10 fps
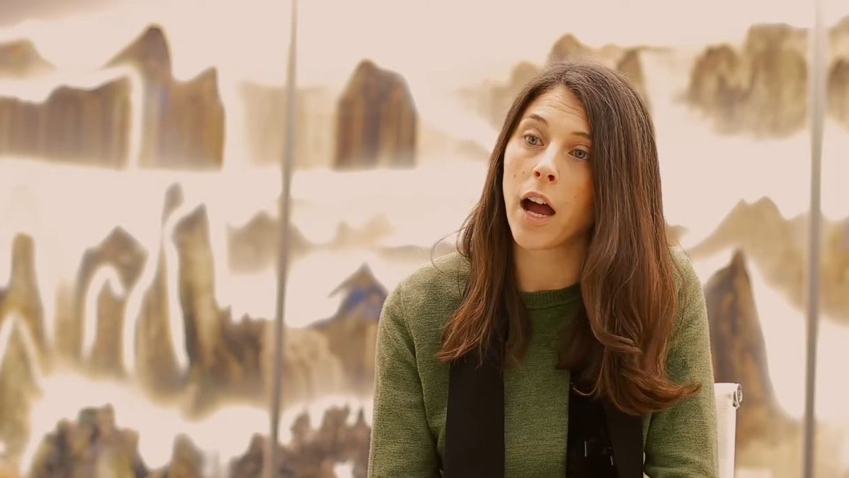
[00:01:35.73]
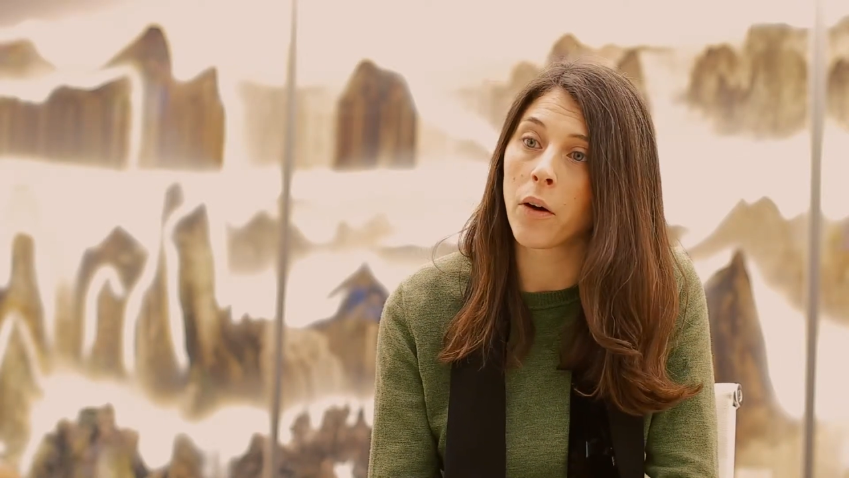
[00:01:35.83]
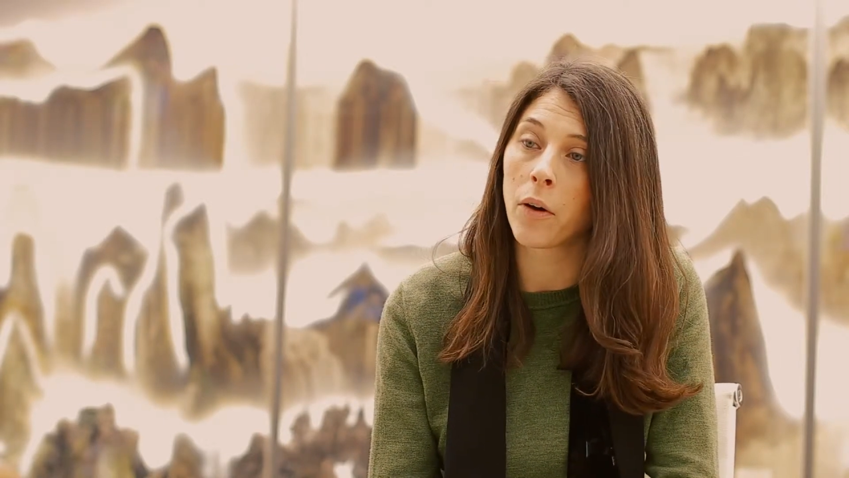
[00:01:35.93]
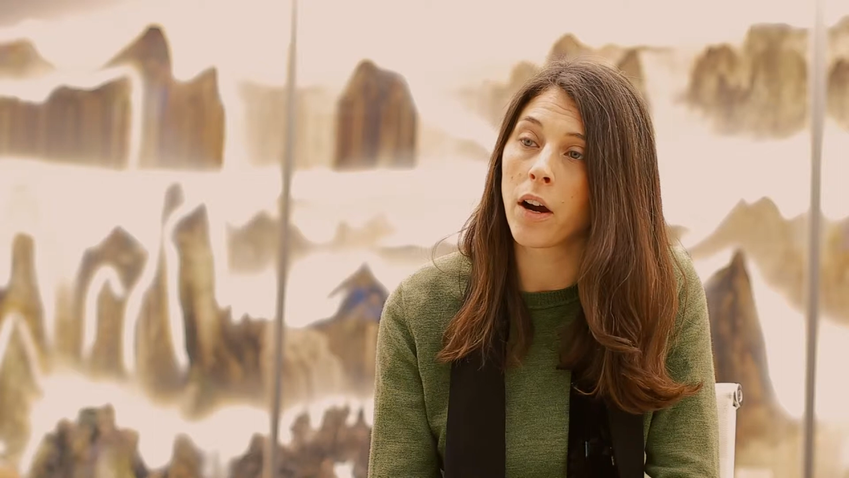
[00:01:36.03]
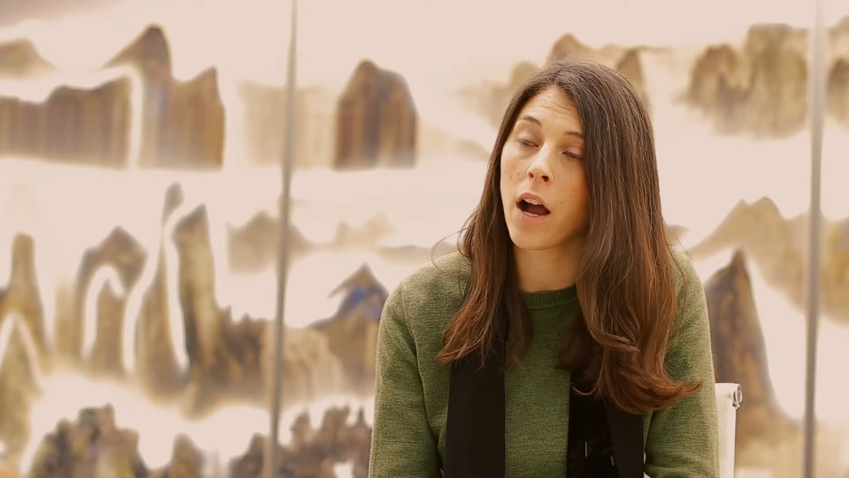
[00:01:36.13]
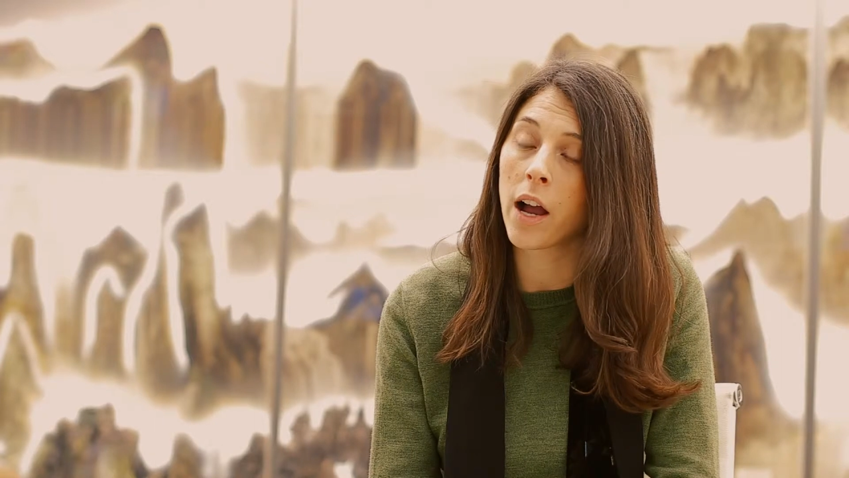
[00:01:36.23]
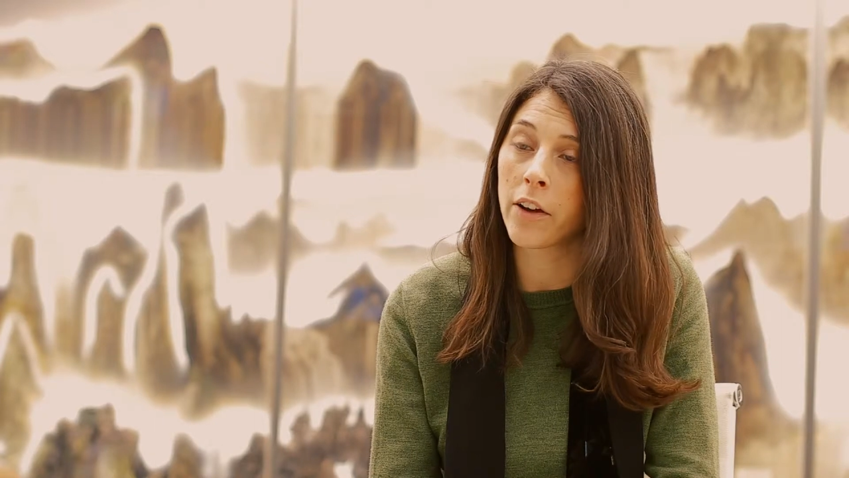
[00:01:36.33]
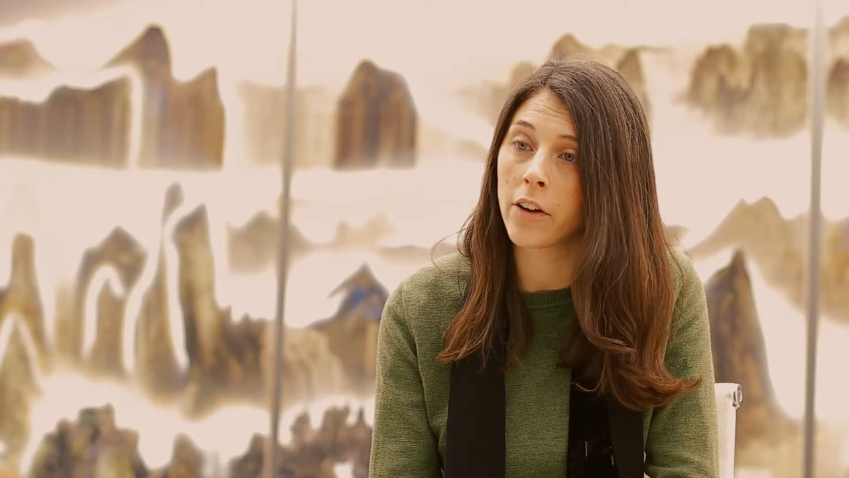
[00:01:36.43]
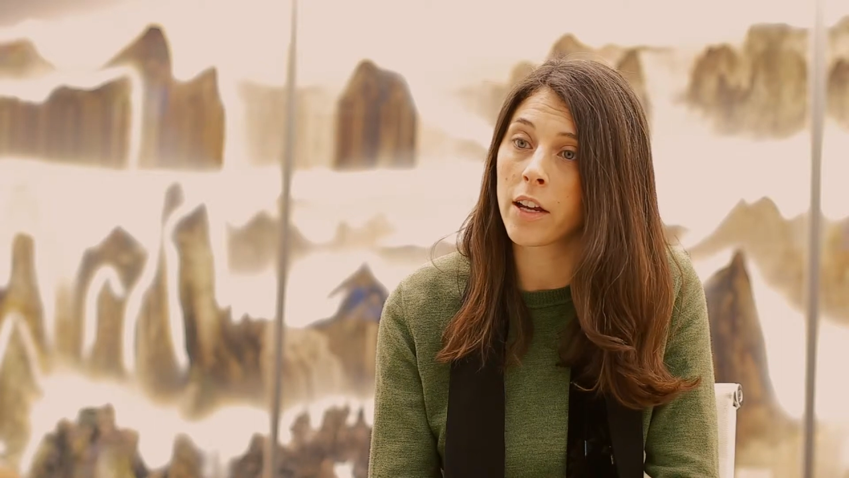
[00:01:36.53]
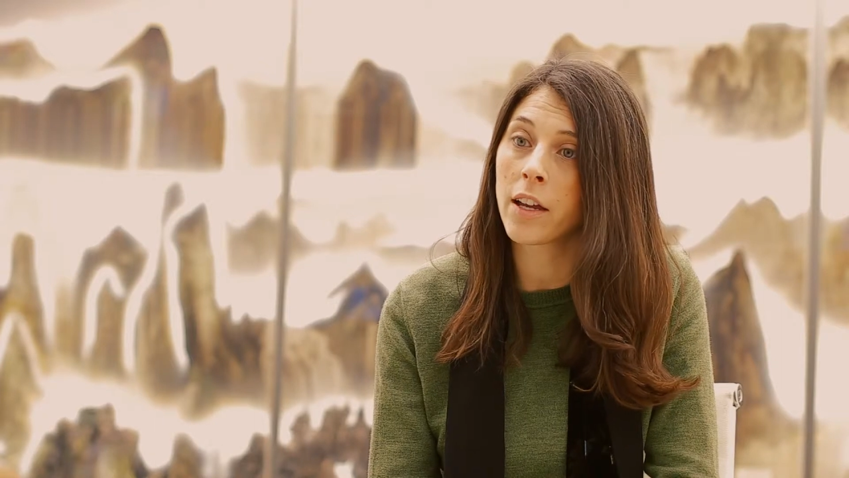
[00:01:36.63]
our
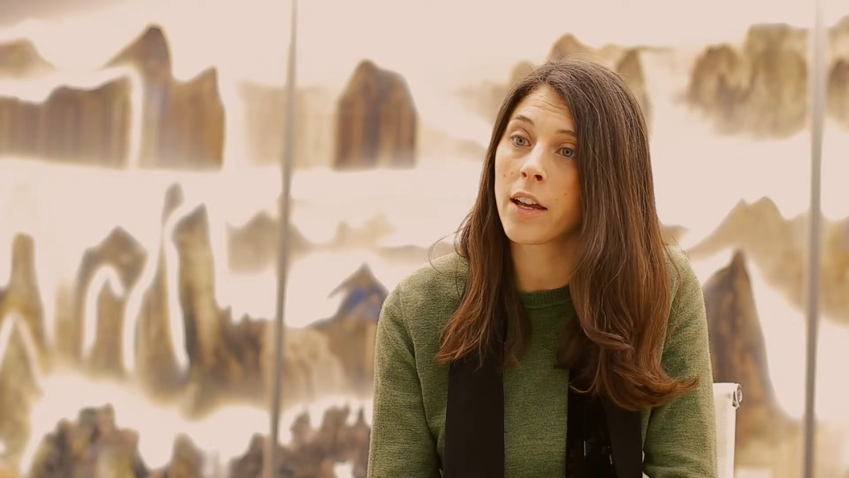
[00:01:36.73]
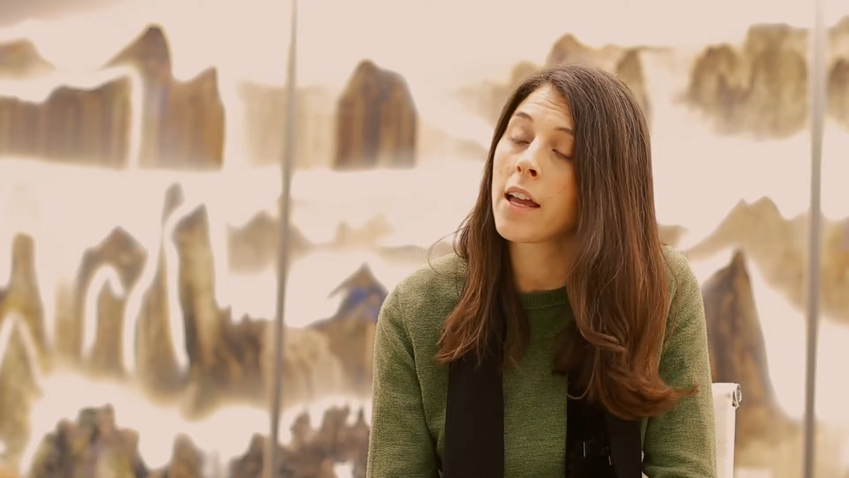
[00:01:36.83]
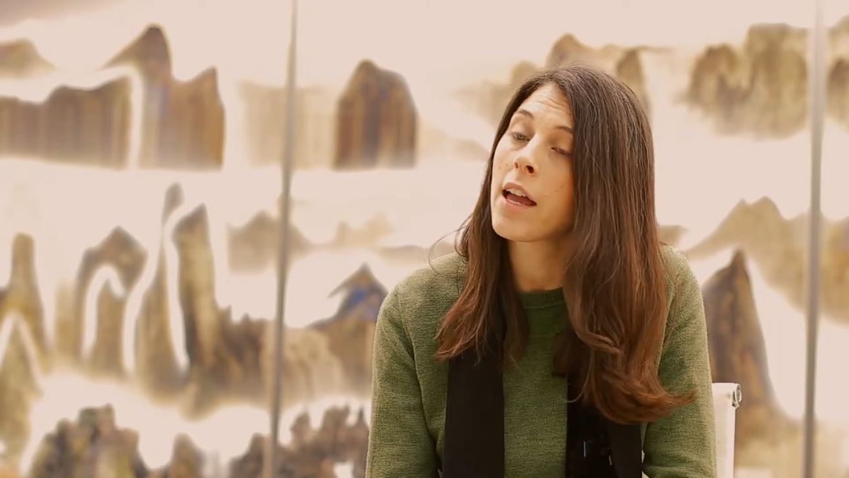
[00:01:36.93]
hiring,